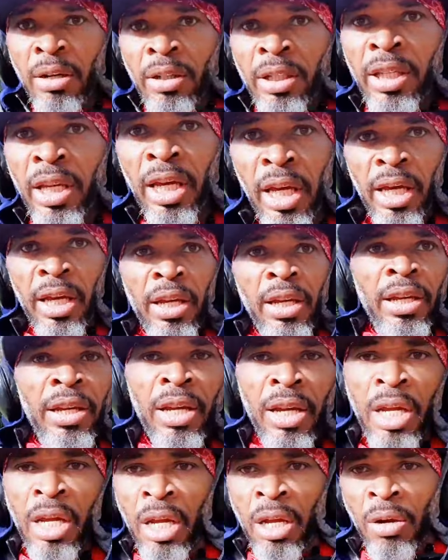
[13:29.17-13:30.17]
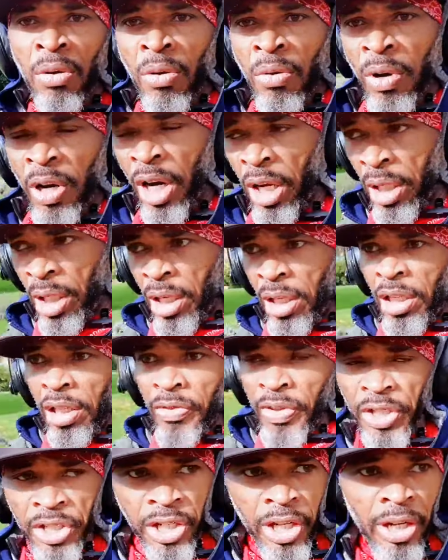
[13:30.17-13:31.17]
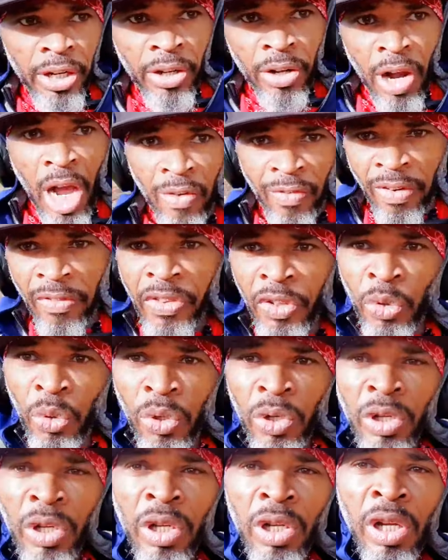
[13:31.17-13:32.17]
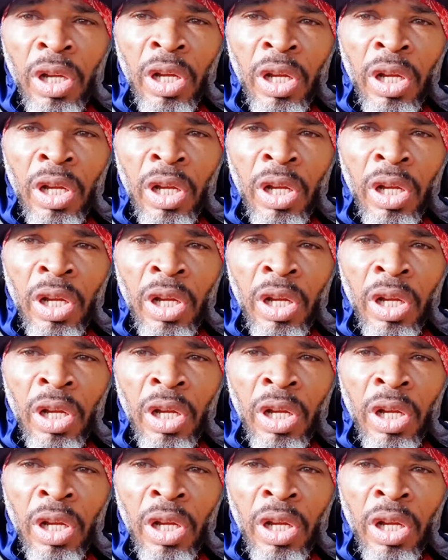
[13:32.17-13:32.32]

Okay, we're gonna leave it here now. Have a view.